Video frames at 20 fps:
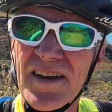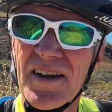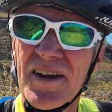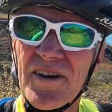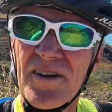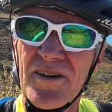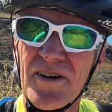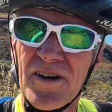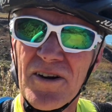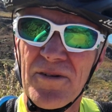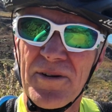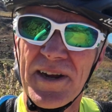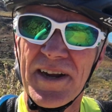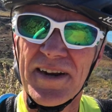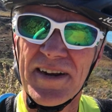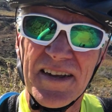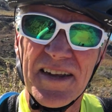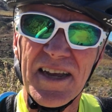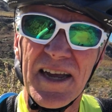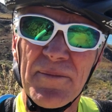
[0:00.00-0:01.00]
Kirk Creek
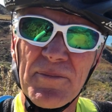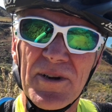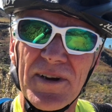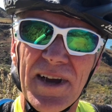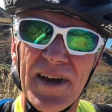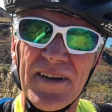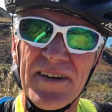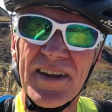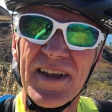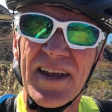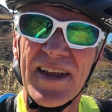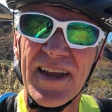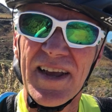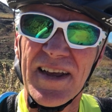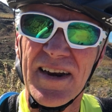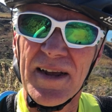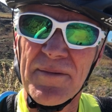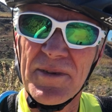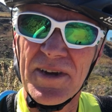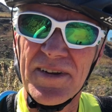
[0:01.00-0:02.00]
Campground,
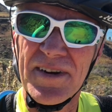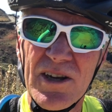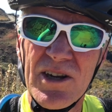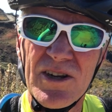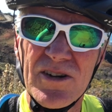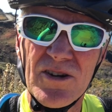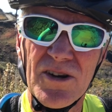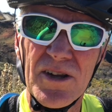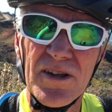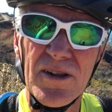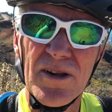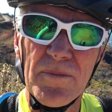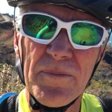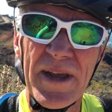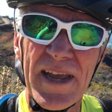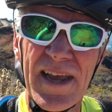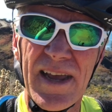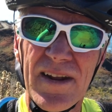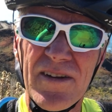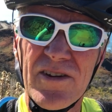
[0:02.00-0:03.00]
and I'm going to show you a little
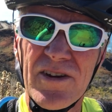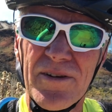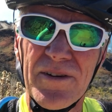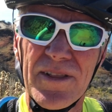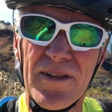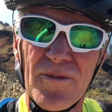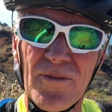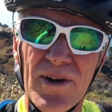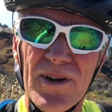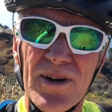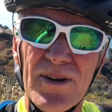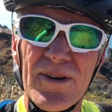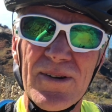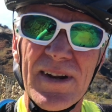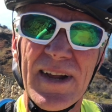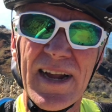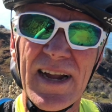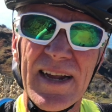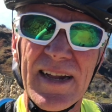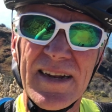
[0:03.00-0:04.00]
pan showing the road
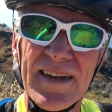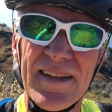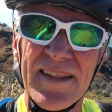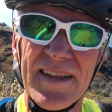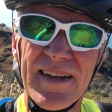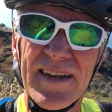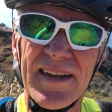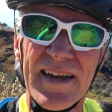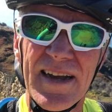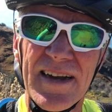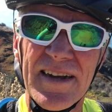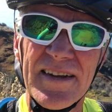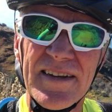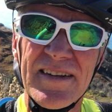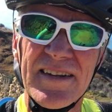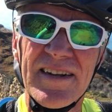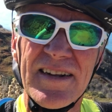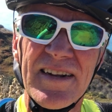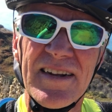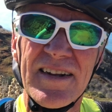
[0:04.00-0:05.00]
and the
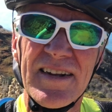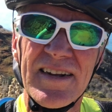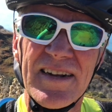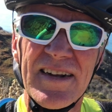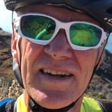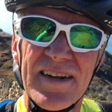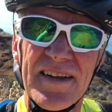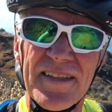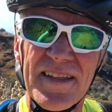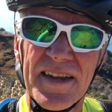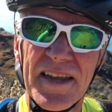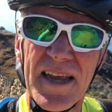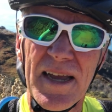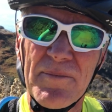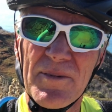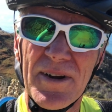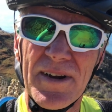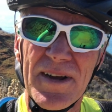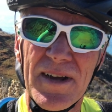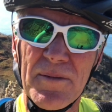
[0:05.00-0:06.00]

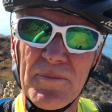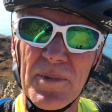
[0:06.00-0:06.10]
campground